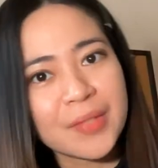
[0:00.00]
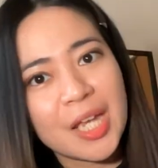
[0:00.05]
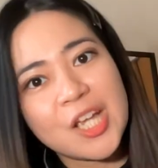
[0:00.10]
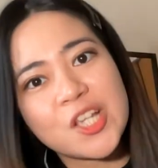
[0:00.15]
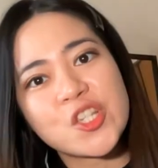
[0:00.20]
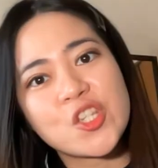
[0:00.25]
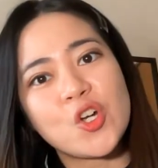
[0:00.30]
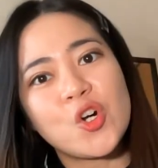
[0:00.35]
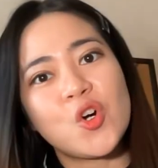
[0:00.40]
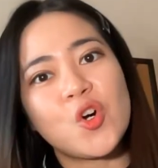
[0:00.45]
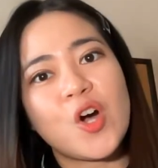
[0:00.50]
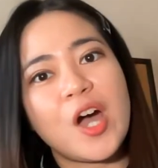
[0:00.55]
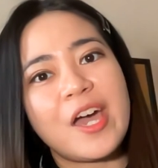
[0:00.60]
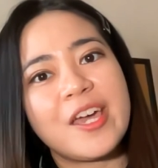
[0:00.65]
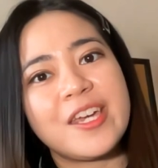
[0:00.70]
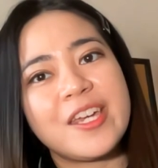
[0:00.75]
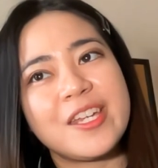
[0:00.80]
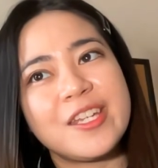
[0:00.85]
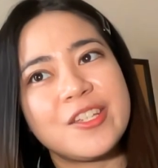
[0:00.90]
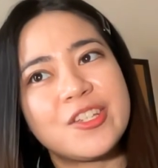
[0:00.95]
So
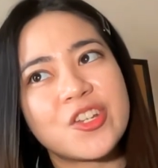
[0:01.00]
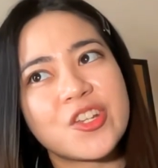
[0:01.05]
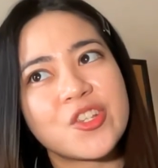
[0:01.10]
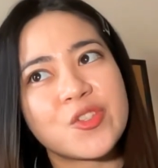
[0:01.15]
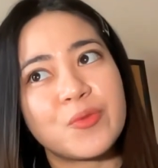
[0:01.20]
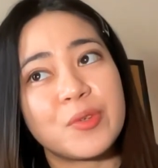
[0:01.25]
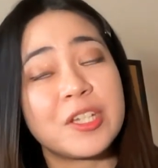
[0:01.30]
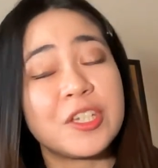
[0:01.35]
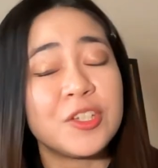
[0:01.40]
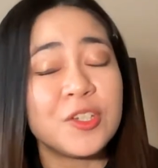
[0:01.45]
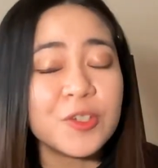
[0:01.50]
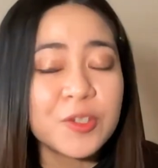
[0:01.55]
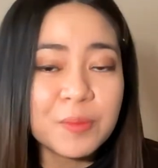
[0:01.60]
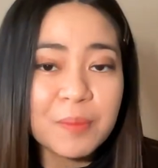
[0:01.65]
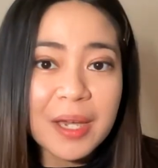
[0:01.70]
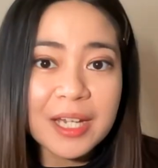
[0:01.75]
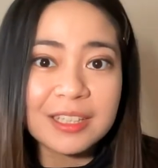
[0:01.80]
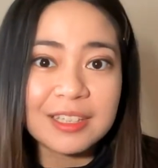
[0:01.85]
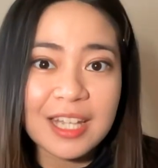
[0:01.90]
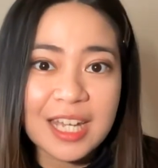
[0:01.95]
I just renewed
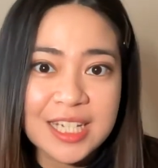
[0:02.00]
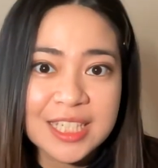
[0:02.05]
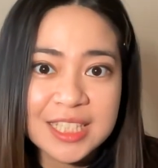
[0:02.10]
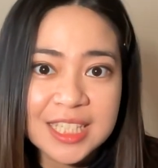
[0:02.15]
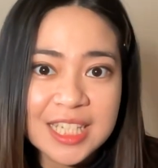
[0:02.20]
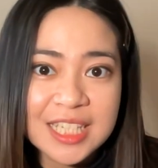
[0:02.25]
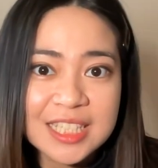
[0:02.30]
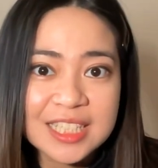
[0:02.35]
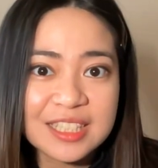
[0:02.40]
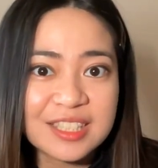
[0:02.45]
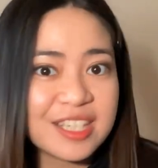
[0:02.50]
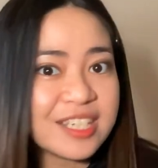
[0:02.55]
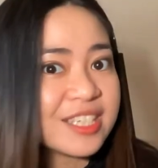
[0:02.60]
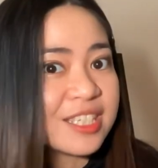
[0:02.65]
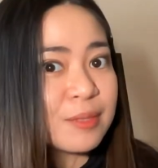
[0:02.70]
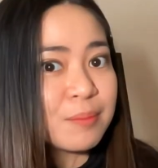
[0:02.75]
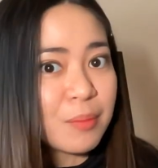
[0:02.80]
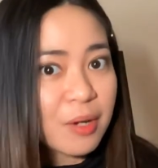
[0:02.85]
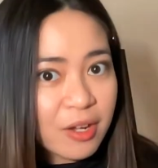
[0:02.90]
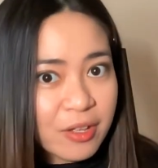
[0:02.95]
my license
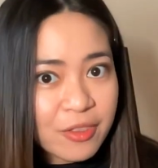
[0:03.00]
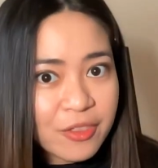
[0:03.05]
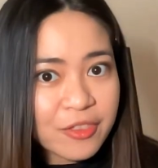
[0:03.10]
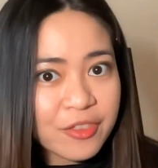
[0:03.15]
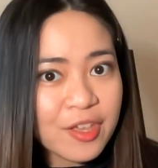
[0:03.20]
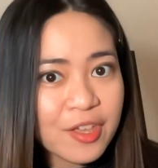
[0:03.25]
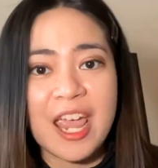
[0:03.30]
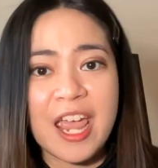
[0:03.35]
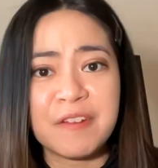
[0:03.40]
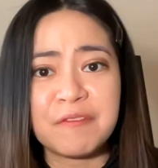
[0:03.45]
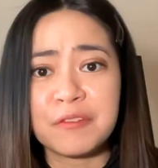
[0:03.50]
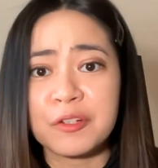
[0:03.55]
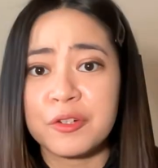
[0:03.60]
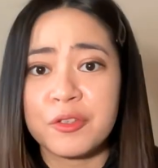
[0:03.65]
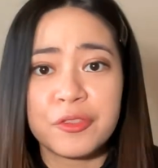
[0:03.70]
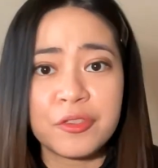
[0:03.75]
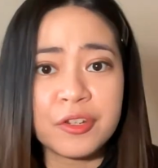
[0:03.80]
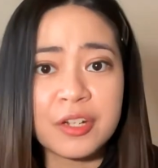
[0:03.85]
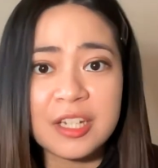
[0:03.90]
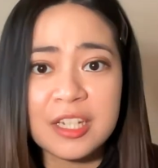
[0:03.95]
this month, and for
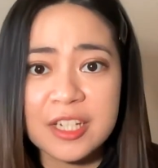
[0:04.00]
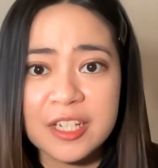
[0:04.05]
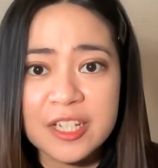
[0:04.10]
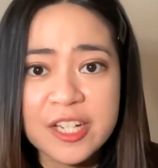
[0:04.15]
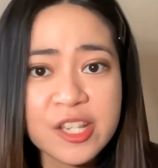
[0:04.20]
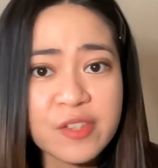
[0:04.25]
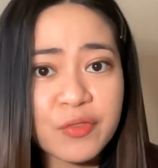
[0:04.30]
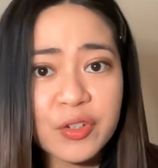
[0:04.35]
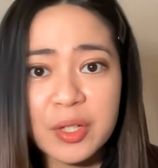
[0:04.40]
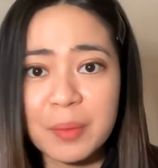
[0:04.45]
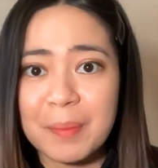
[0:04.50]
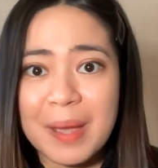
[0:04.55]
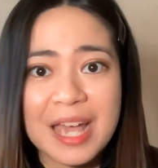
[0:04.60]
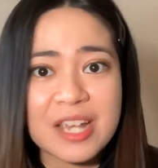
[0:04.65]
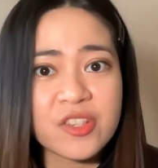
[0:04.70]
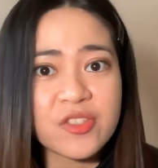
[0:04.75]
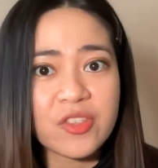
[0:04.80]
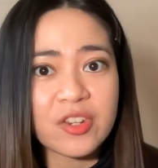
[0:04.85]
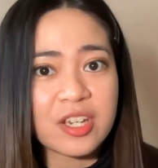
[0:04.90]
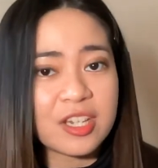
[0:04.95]
the
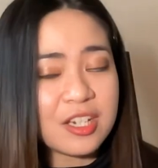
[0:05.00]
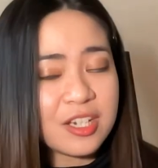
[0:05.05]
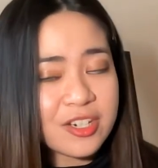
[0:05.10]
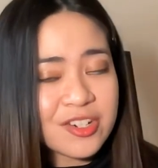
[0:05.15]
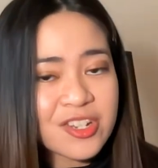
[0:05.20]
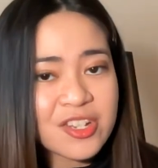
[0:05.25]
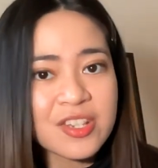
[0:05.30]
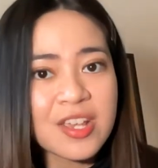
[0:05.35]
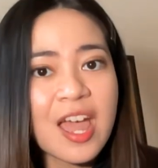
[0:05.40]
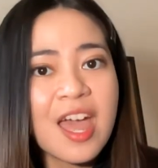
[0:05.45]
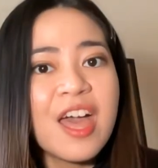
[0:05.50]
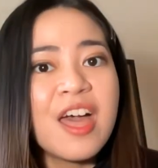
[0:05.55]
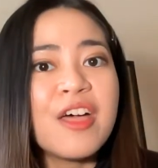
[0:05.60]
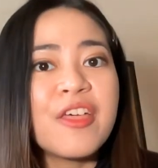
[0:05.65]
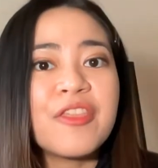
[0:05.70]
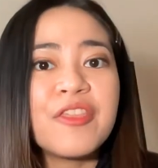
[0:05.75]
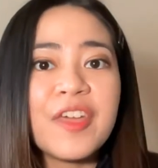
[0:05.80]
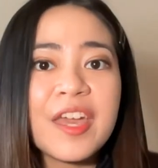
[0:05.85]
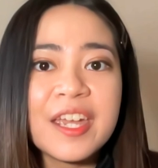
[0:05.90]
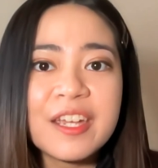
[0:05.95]
past 3 years,
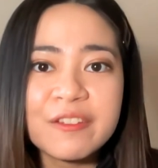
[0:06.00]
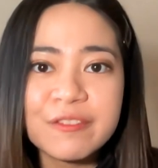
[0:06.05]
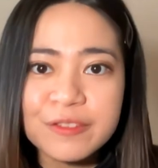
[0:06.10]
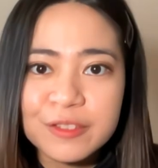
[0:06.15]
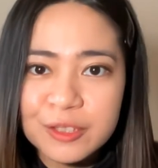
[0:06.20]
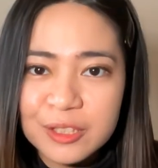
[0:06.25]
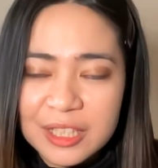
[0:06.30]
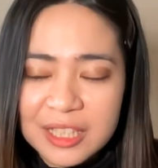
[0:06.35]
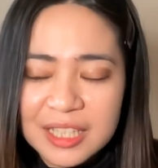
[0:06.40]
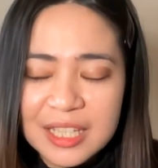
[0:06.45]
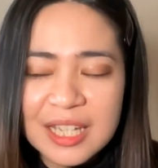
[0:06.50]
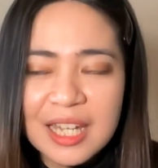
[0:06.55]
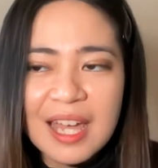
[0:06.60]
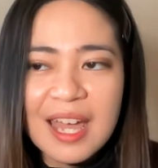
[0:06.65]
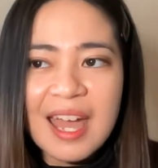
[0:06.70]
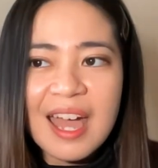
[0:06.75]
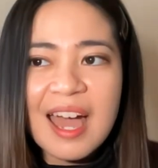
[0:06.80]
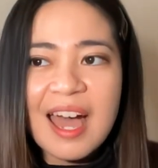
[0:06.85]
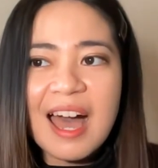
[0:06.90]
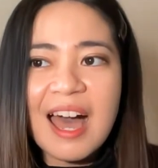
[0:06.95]
thankfully,
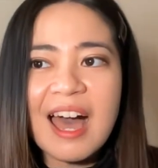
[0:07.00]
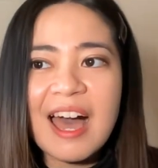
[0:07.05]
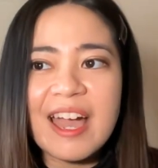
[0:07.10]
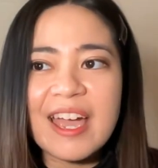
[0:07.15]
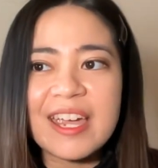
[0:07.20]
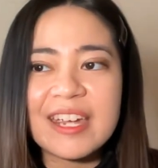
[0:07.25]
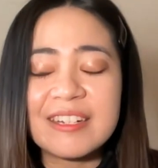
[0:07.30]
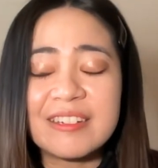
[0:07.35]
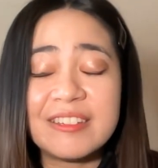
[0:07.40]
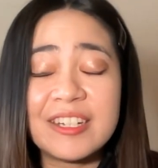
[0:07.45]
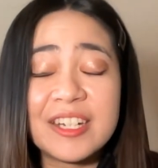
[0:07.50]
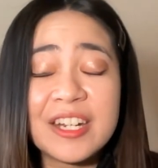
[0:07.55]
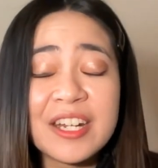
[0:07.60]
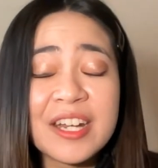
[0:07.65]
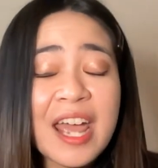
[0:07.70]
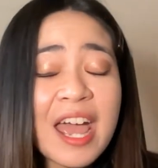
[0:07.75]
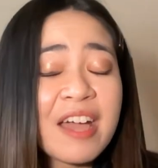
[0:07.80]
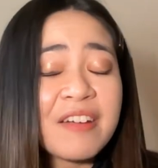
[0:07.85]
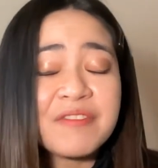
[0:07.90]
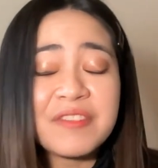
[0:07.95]
I
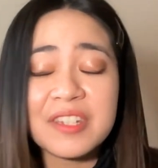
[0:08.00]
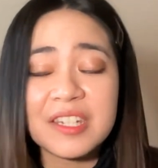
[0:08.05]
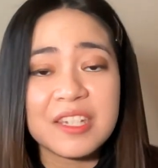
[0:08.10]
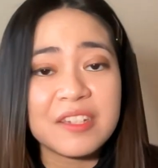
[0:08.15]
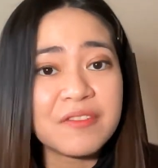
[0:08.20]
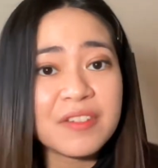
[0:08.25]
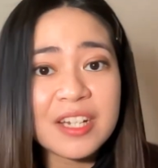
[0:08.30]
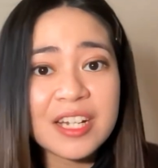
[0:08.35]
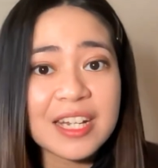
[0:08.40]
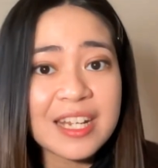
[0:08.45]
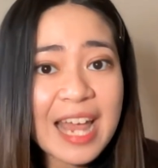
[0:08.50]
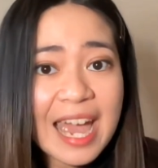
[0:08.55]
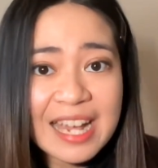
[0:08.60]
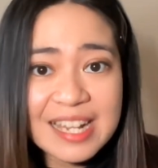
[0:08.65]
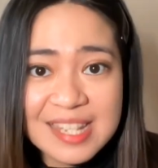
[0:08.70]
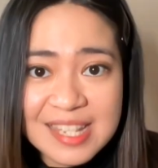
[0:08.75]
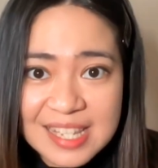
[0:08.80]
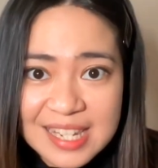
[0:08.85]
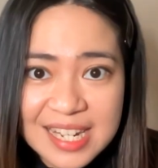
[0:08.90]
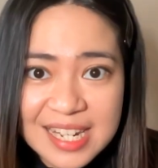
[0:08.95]
didn't have even an
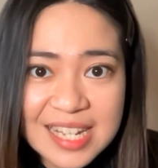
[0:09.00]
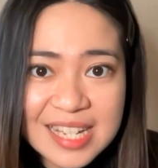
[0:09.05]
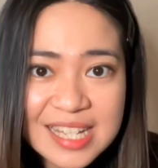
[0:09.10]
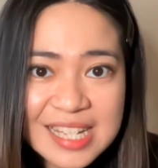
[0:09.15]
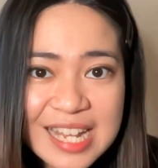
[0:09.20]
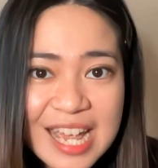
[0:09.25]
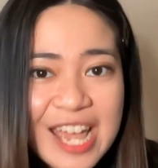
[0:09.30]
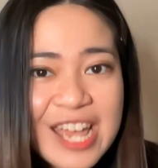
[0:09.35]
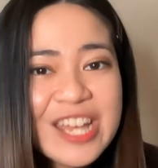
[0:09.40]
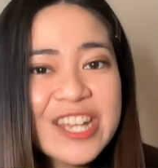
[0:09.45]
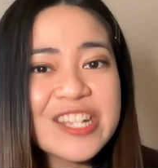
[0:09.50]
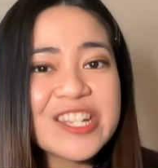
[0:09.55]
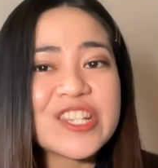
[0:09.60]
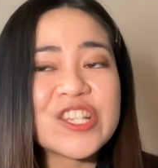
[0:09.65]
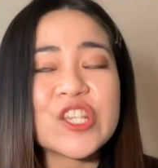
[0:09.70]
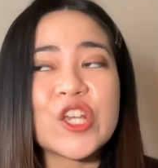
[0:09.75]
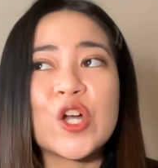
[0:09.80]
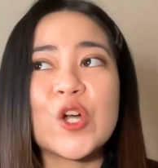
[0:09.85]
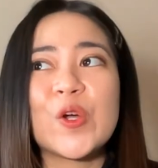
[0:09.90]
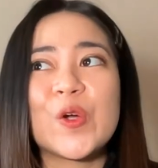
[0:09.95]
accident.
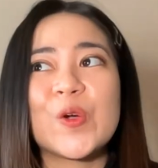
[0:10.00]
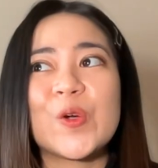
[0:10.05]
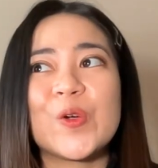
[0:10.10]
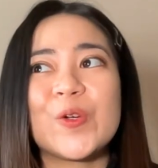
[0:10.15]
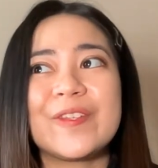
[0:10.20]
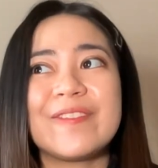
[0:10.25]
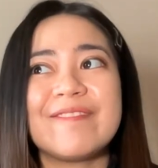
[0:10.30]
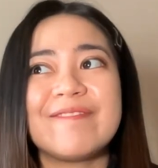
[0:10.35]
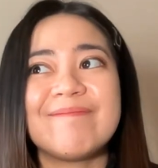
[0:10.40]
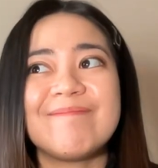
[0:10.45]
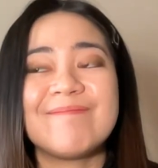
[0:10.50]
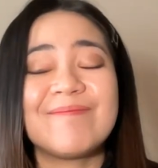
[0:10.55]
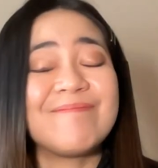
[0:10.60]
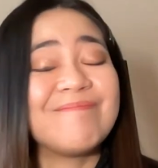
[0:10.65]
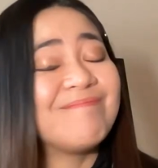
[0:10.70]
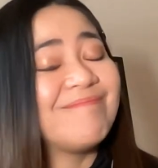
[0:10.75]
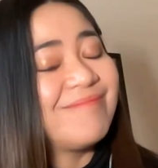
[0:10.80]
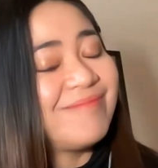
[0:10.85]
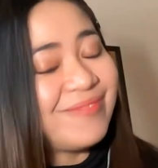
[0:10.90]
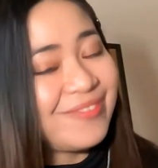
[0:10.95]
So
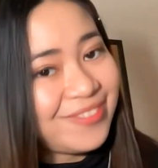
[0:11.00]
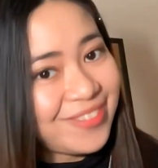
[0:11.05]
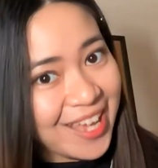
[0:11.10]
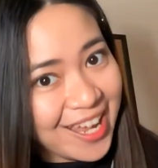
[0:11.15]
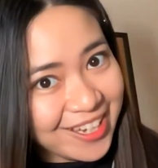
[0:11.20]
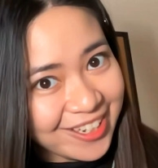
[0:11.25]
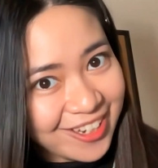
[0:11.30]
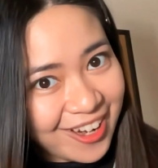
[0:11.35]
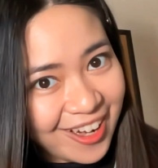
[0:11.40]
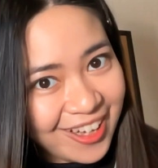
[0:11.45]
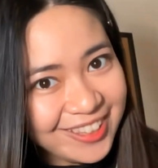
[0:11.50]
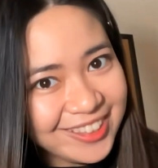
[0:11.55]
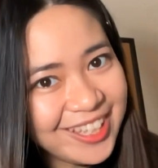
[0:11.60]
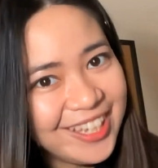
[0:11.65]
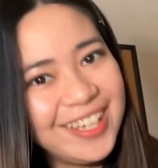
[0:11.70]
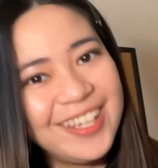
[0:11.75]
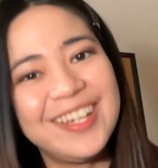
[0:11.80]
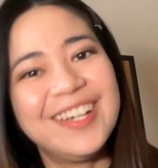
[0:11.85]
thank God.